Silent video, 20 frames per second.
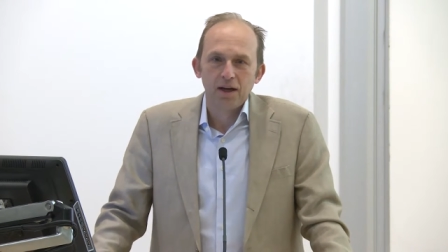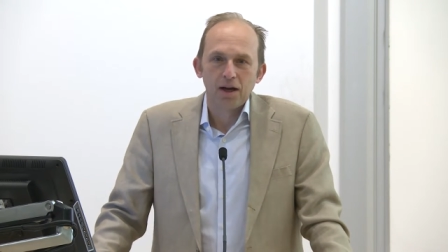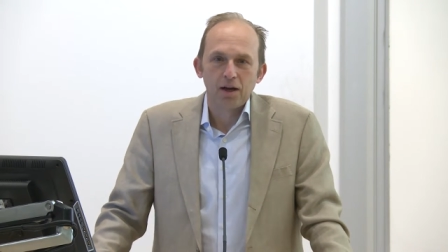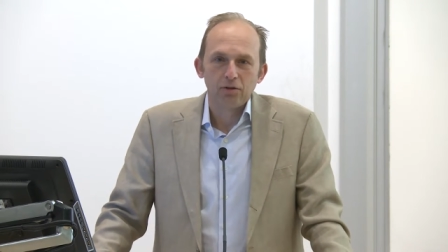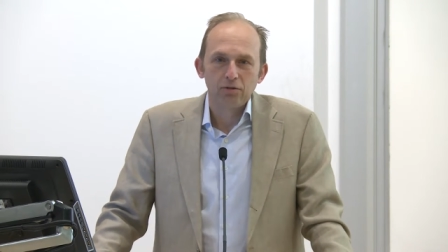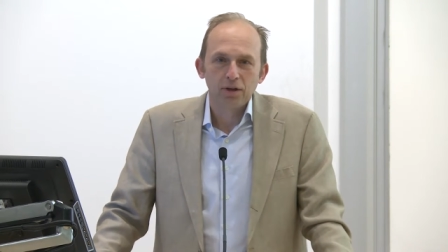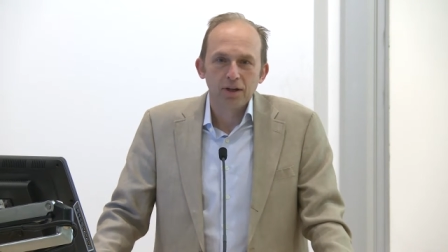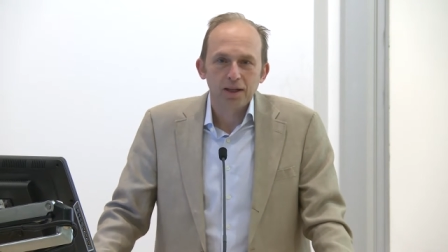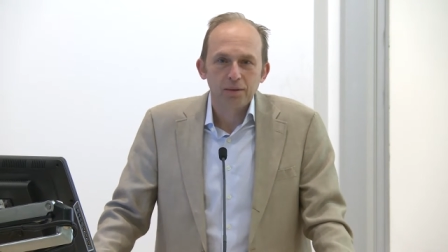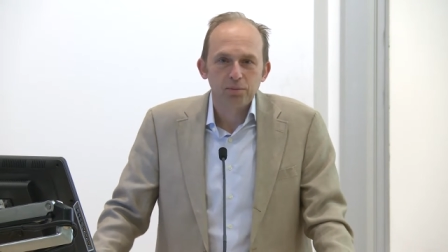a
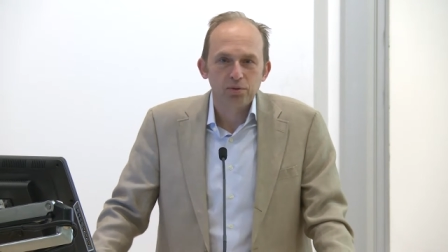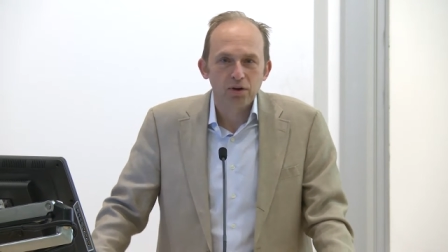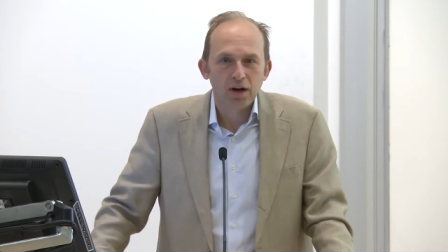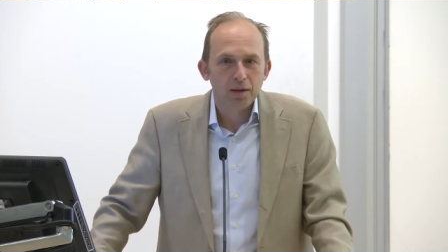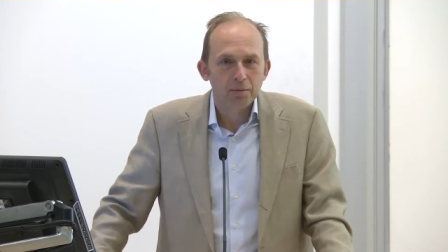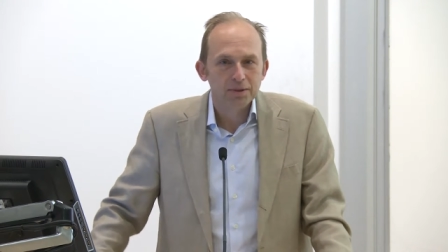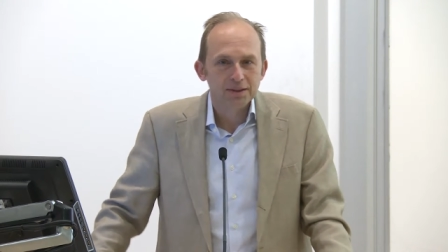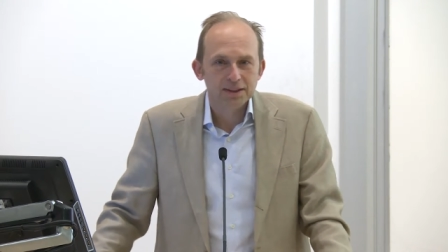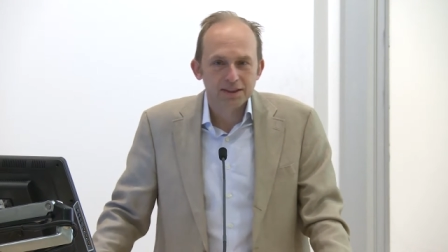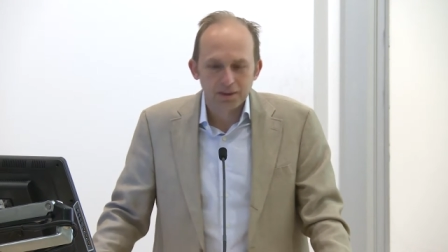really
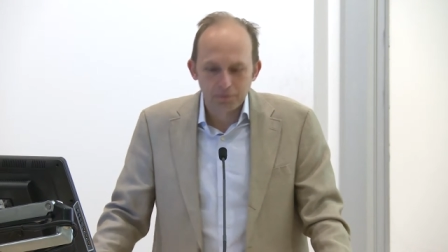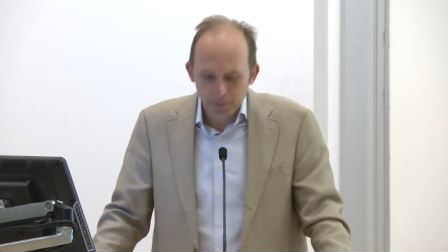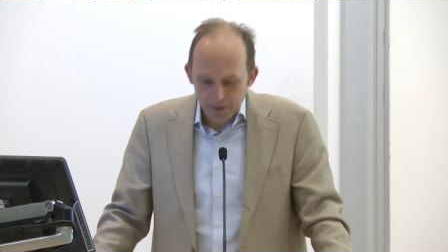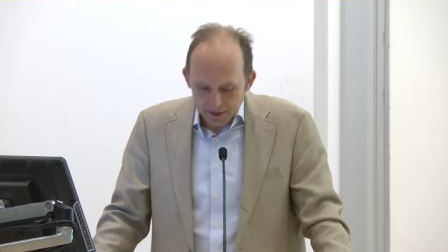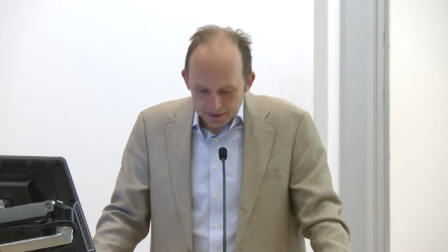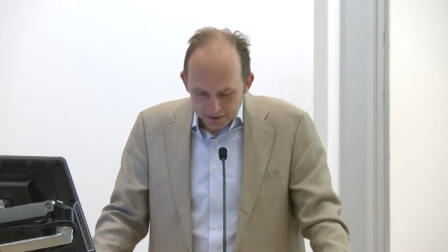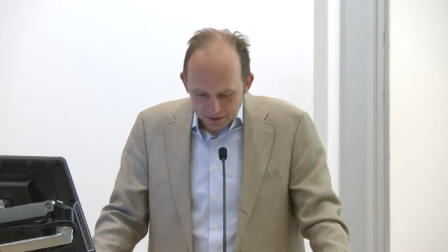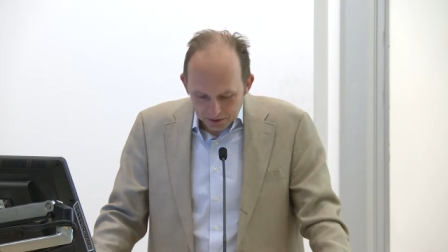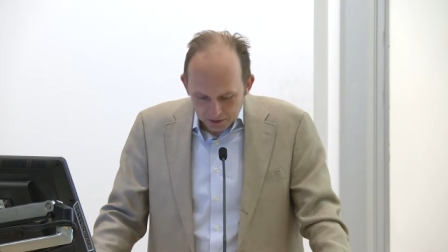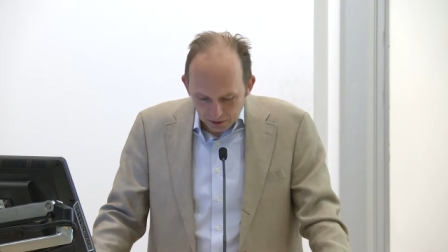promising
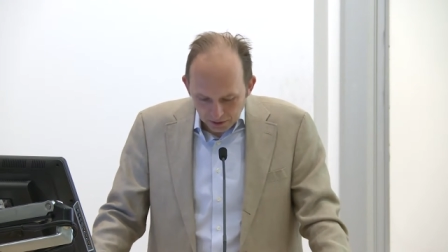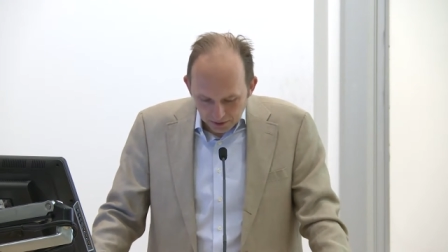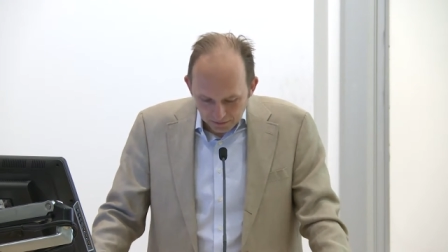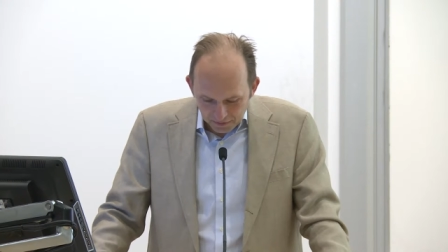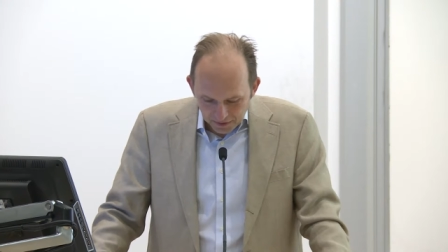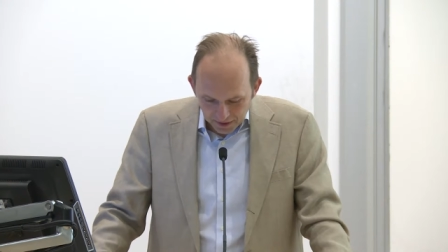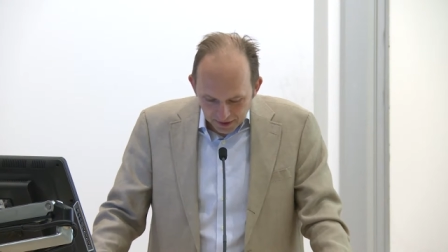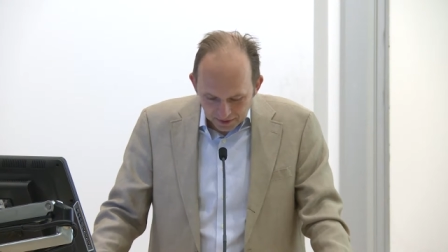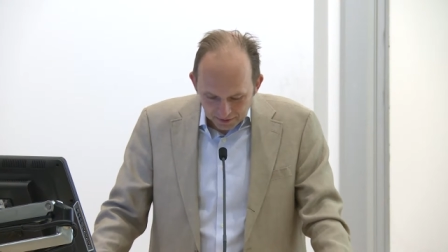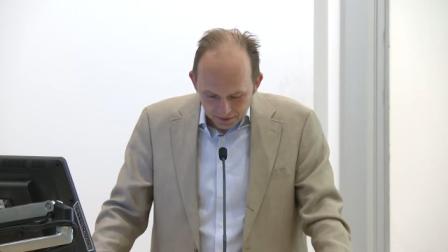med school of
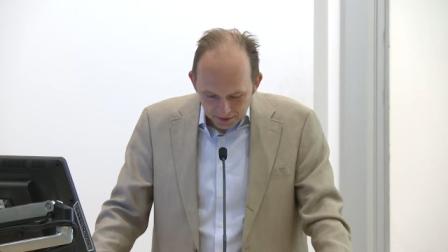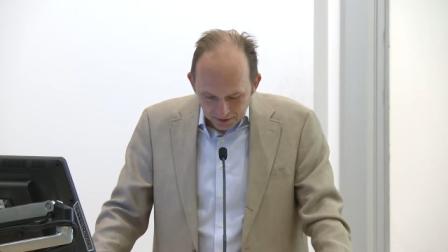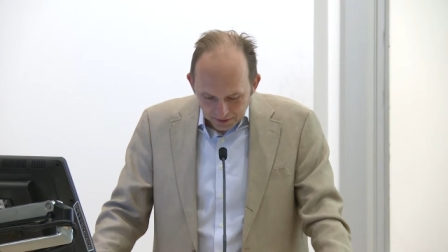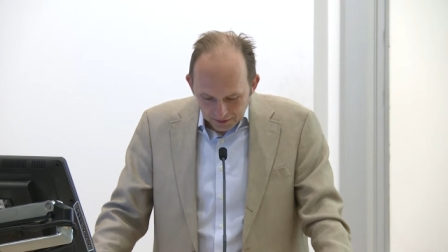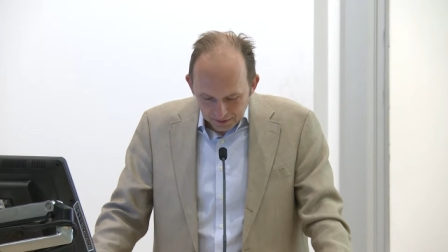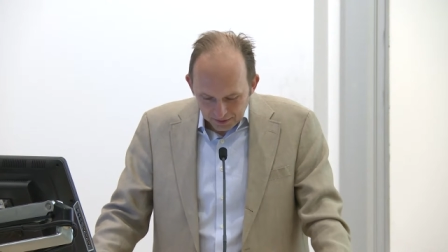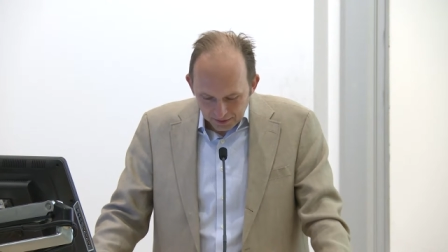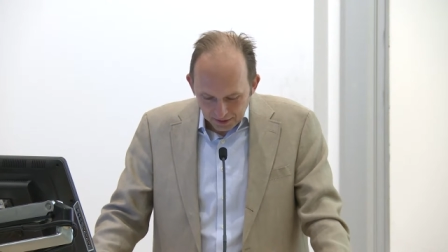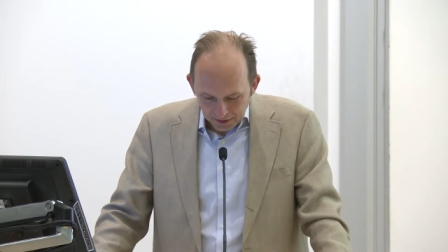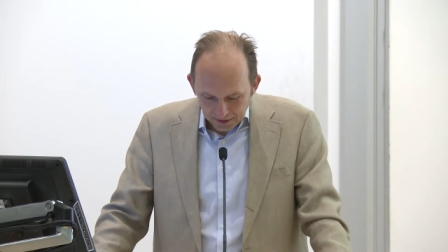the
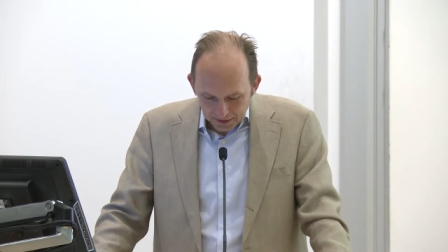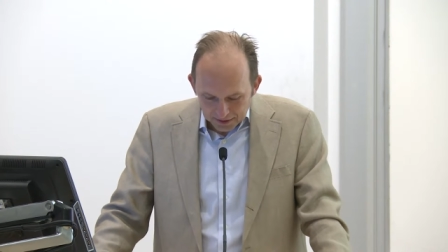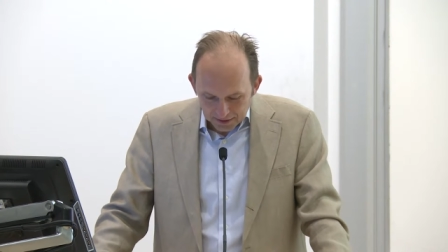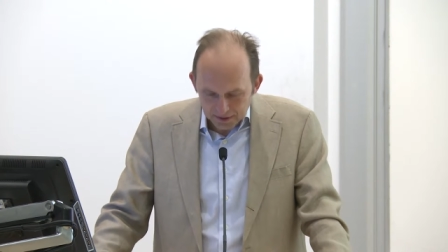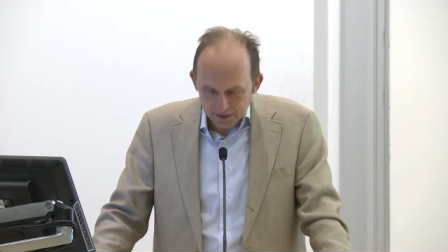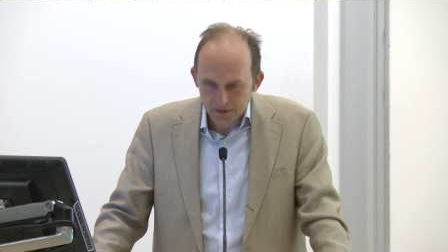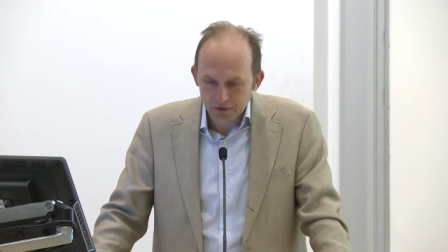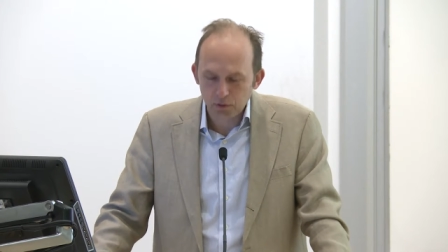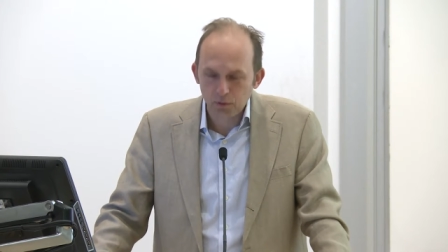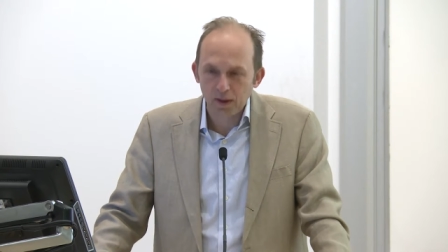18 teens
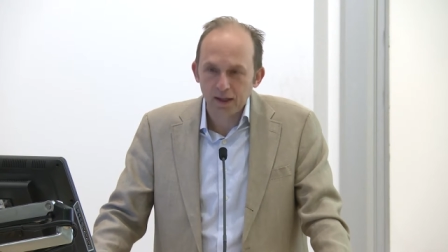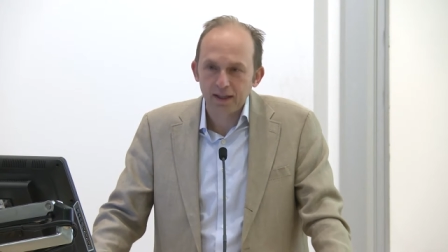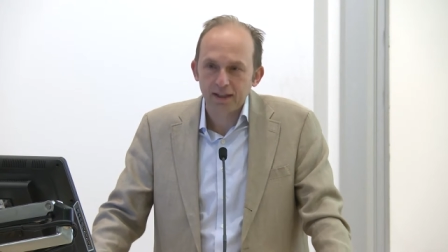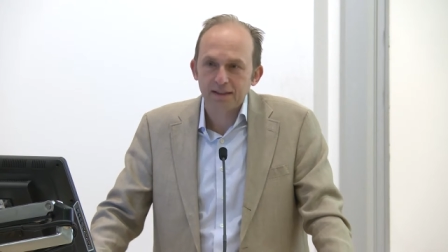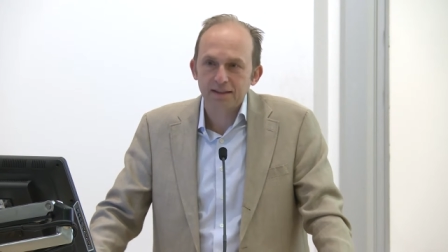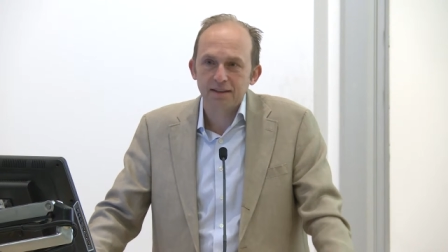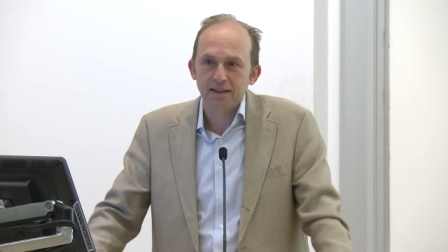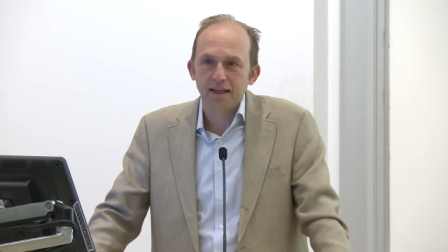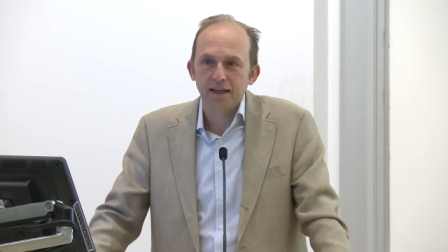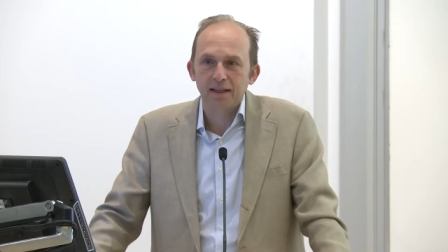and
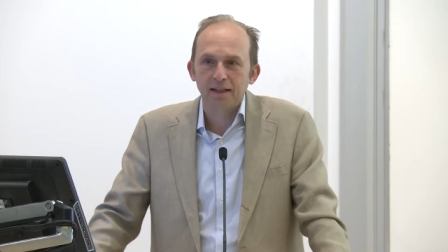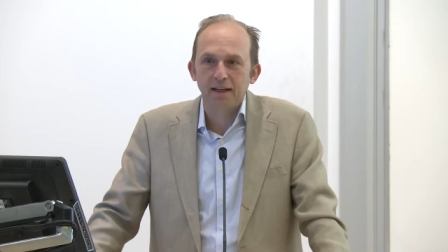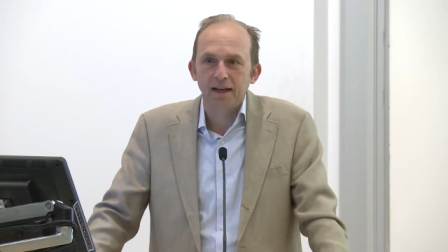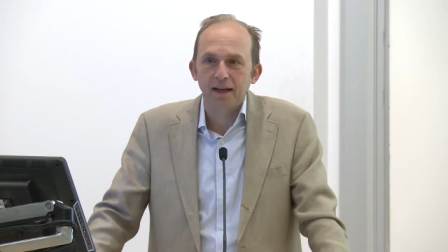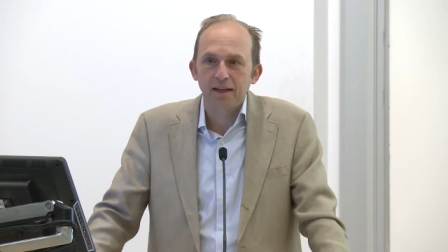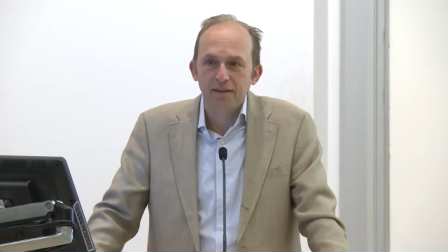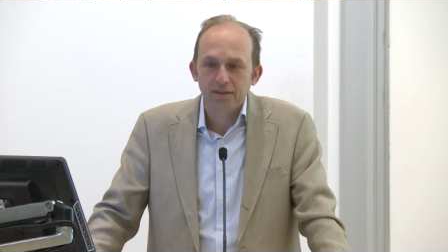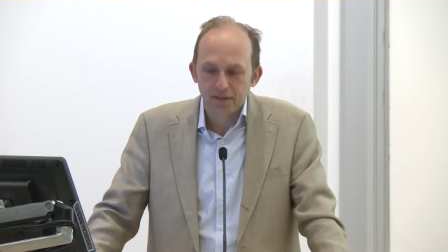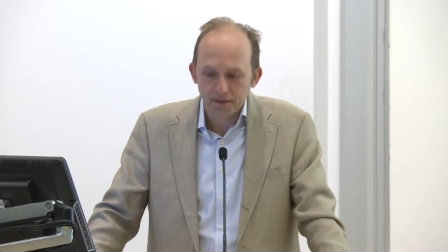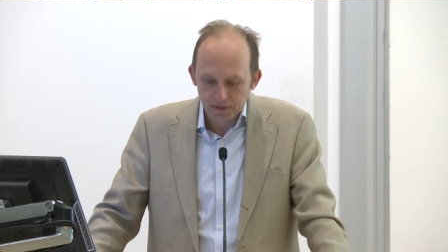20s that
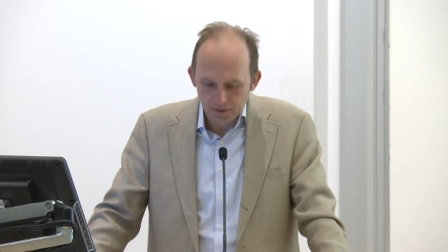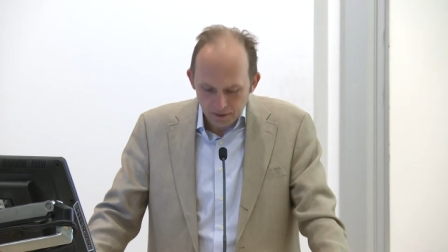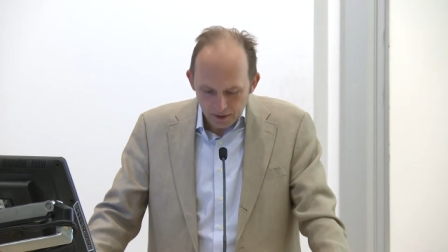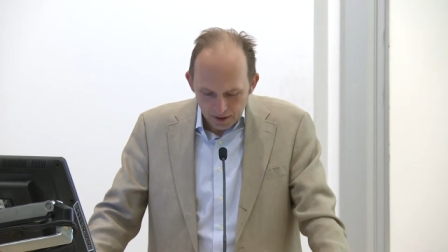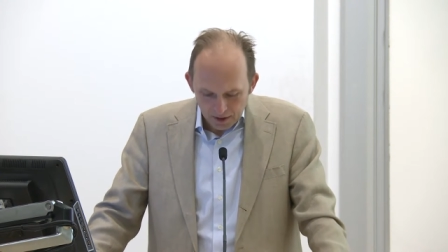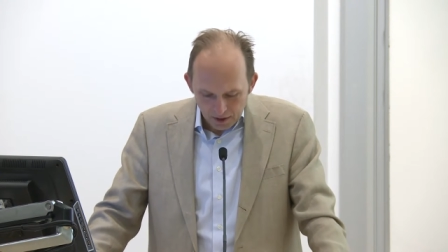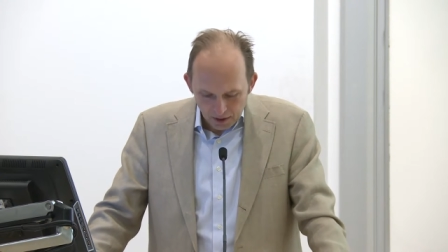ended